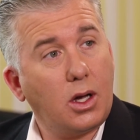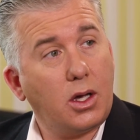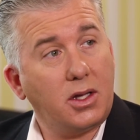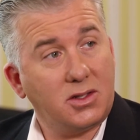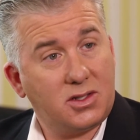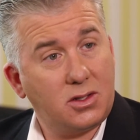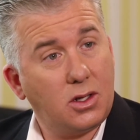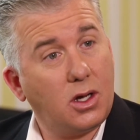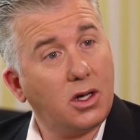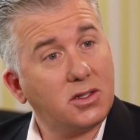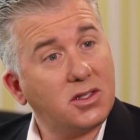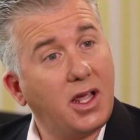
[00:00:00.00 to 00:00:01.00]
and
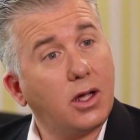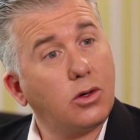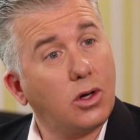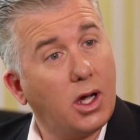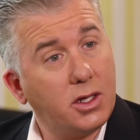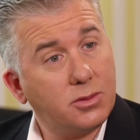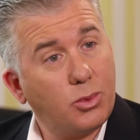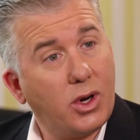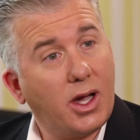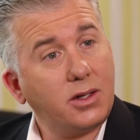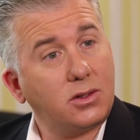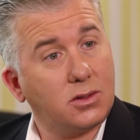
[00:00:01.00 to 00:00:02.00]
standardized
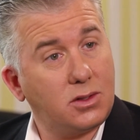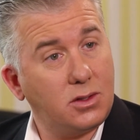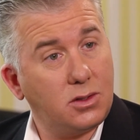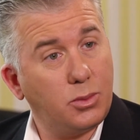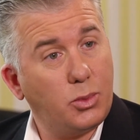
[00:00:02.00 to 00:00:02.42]
practice is